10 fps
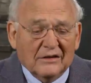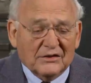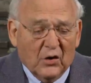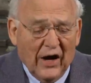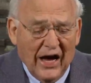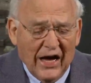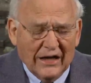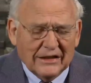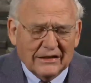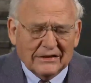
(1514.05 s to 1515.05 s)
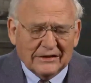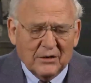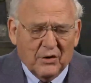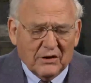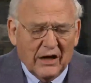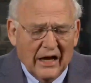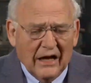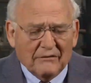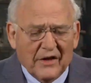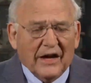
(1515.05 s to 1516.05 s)
So I say, Well,
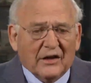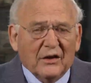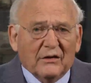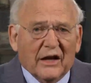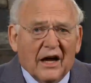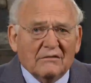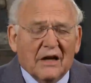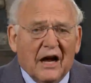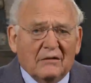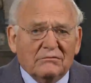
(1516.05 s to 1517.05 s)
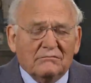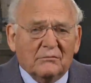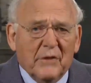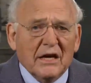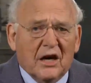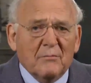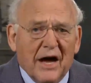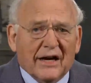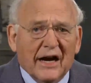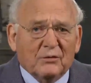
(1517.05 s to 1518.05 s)
I thank you, and I'll, I'll may come
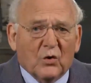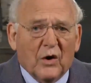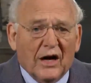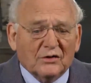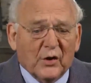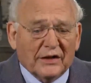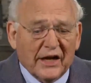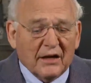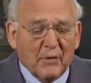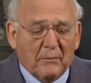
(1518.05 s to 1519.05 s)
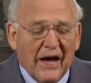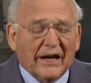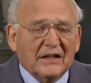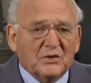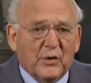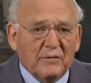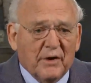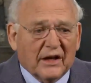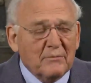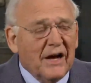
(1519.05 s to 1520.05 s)
back after a while. So I take my package with
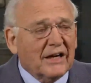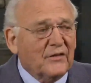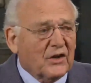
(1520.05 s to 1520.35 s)
me, I get back in